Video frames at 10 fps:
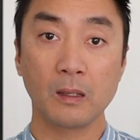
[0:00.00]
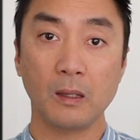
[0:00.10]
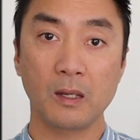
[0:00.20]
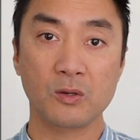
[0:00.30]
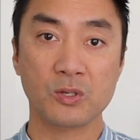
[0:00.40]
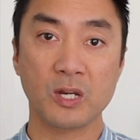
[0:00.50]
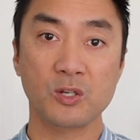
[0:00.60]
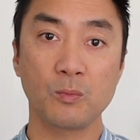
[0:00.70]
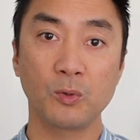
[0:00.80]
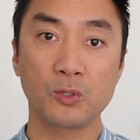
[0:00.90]
Exercise
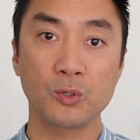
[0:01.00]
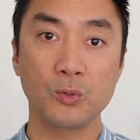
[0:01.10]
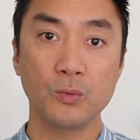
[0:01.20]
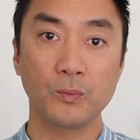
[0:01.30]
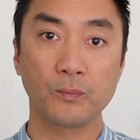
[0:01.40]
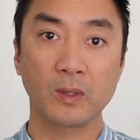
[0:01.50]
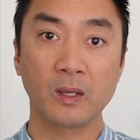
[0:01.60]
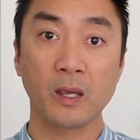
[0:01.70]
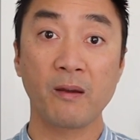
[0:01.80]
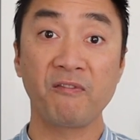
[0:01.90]
number 2,
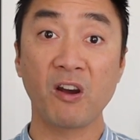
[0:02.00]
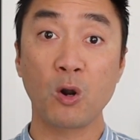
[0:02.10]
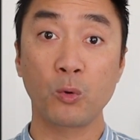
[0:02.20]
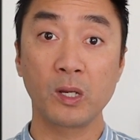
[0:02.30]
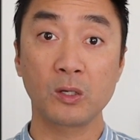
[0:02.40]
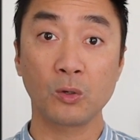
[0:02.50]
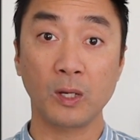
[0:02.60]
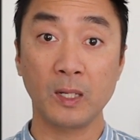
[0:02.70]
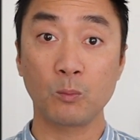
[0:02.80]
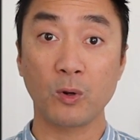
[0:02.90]
following your
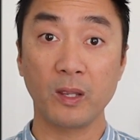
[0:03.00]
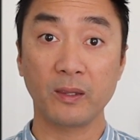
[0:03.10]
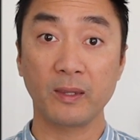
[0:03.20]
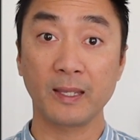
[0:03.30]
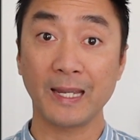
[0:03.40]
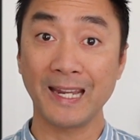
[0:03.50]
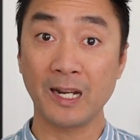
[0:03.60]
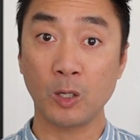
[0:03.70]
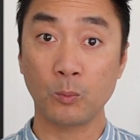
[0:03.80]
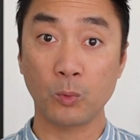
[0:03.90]
in-breath and
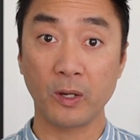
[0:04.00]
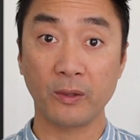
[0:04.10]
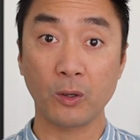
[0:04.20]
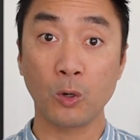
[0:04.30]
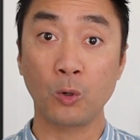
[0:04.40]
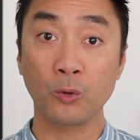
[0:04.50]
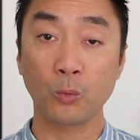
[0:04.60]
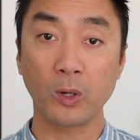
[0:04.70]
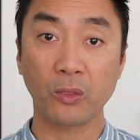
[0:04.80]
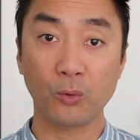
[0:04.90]
out-breath all the
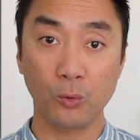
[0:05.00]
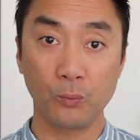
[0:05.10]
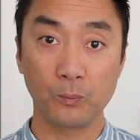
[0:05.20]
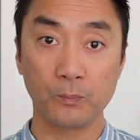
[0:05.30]
way through.